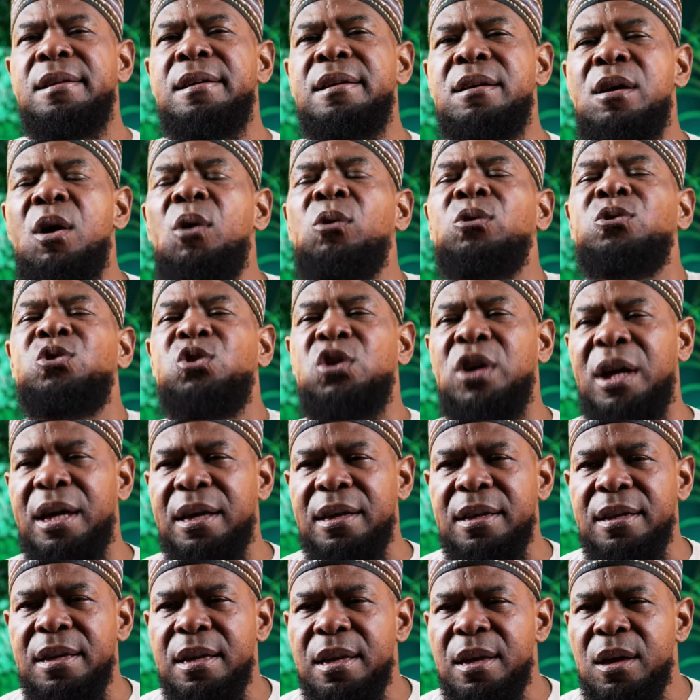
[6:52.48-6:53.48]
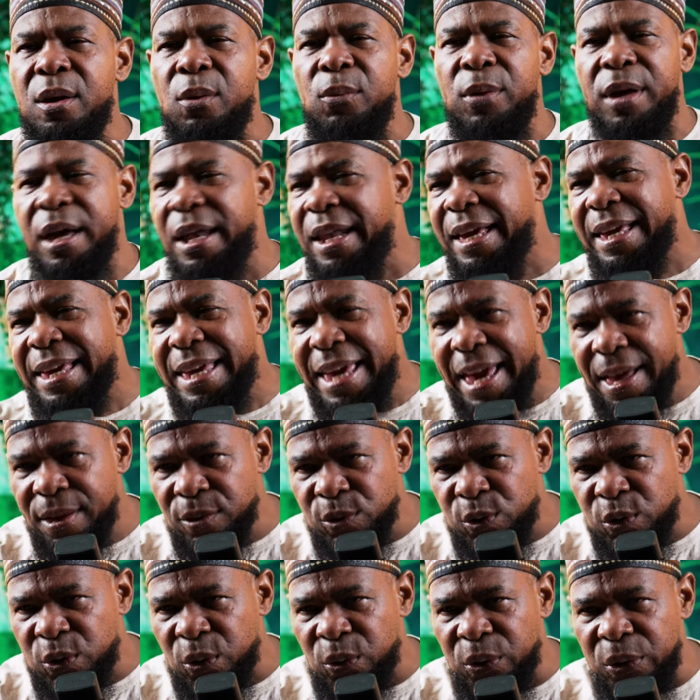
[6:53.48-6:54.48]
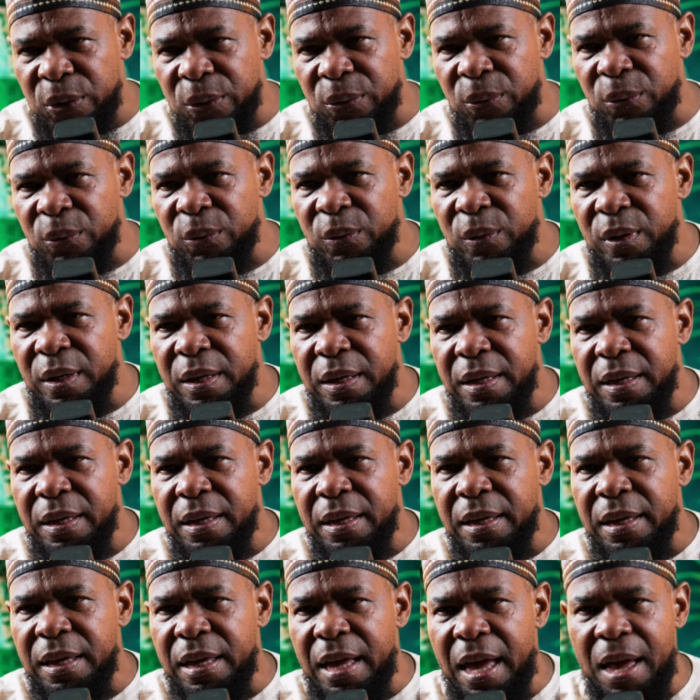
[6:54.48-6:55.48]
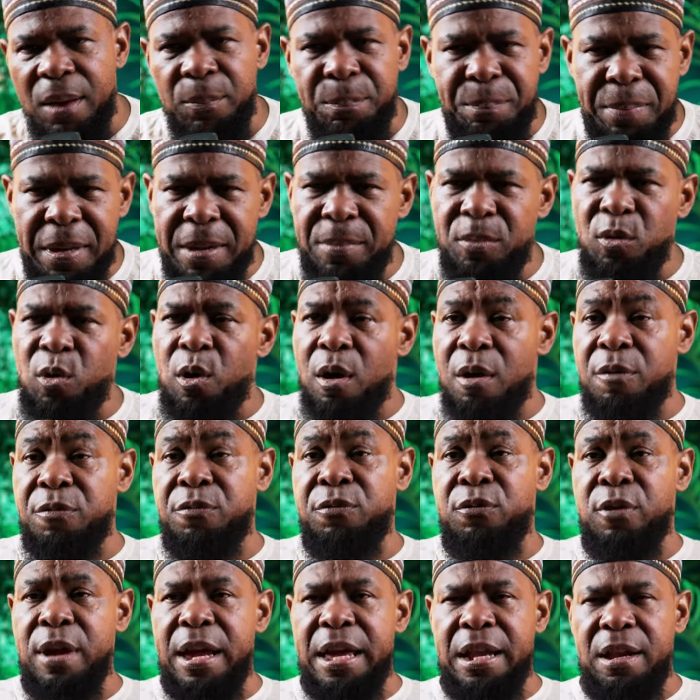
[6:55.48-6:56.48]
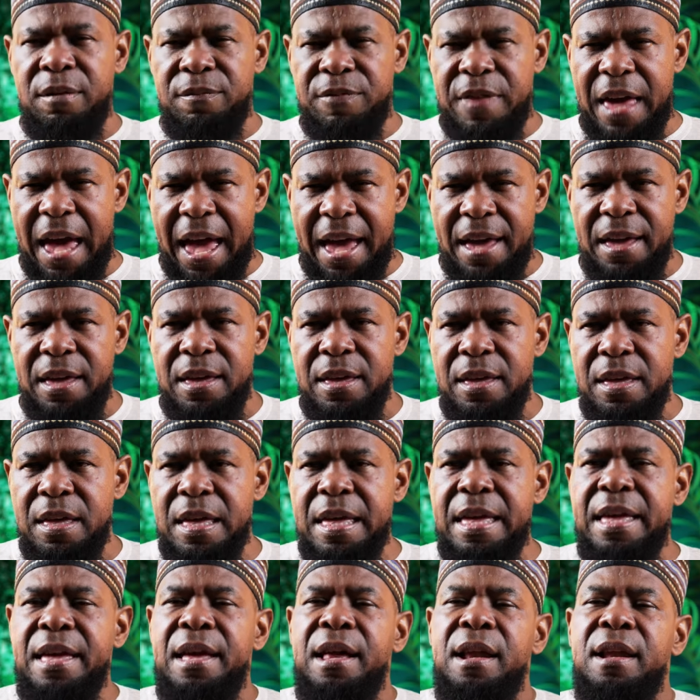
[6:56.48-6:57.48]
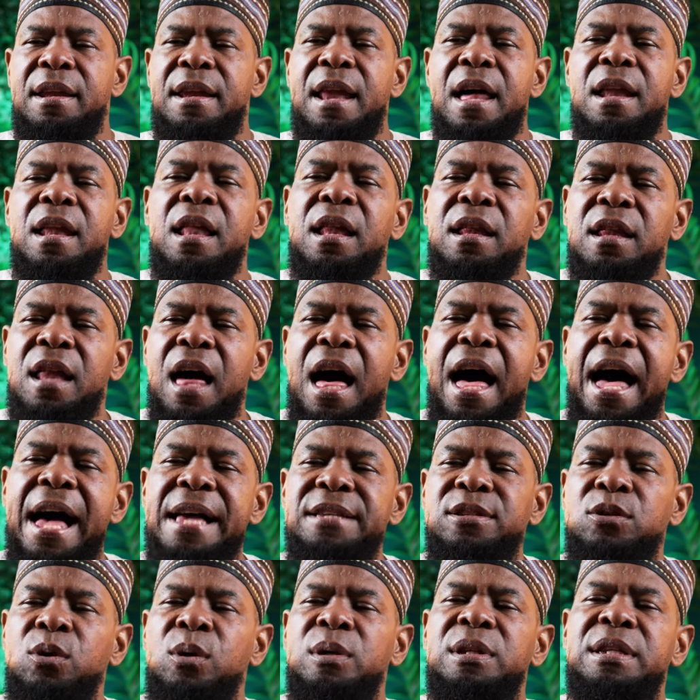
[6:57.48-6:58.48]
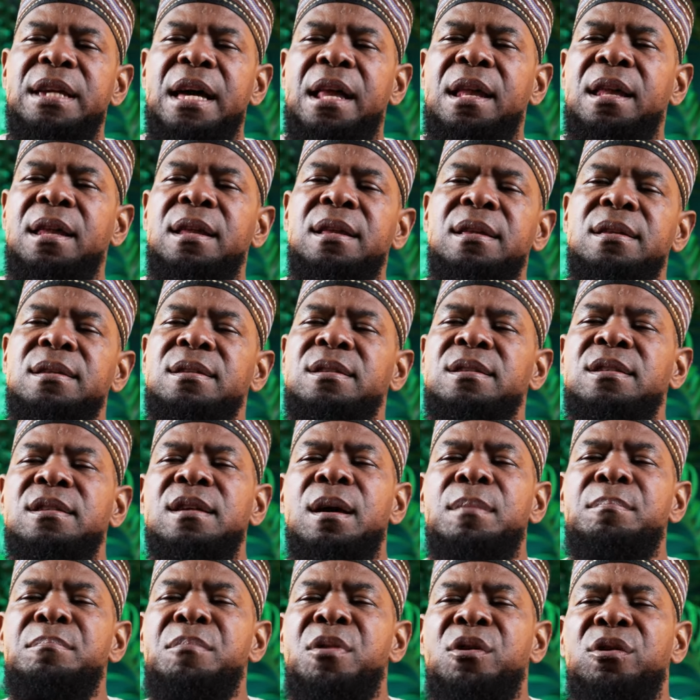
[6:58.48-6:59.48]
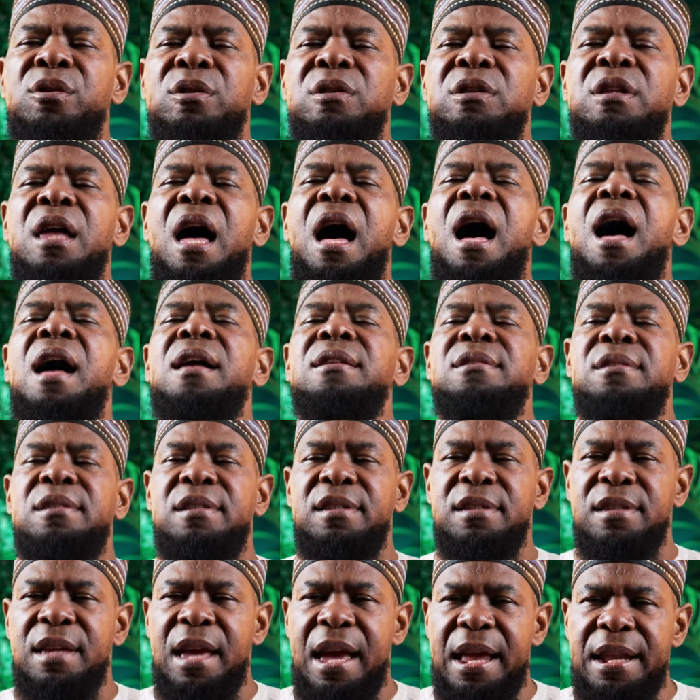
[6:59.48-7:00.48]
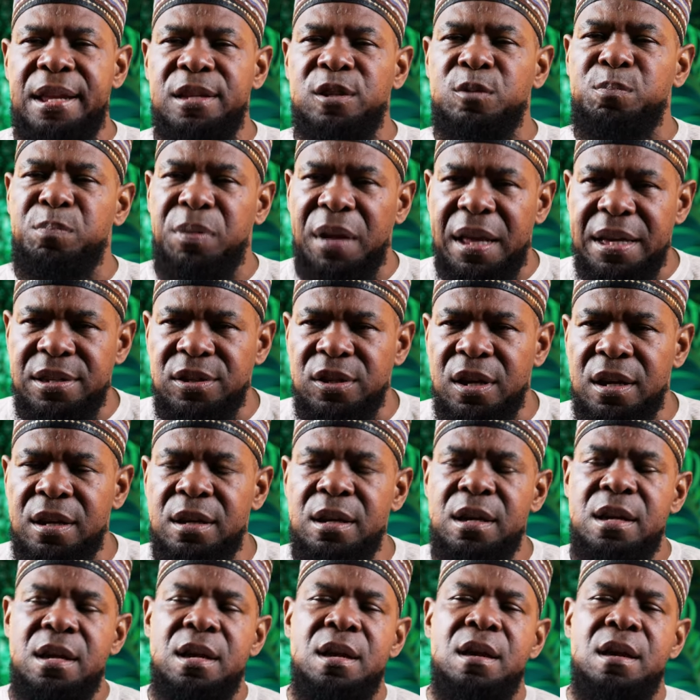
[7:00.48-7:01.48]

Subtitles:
culture. We're going to cancel you. And people are afraid of that. Let Allah Azza wa Jal's murdat and His pleasure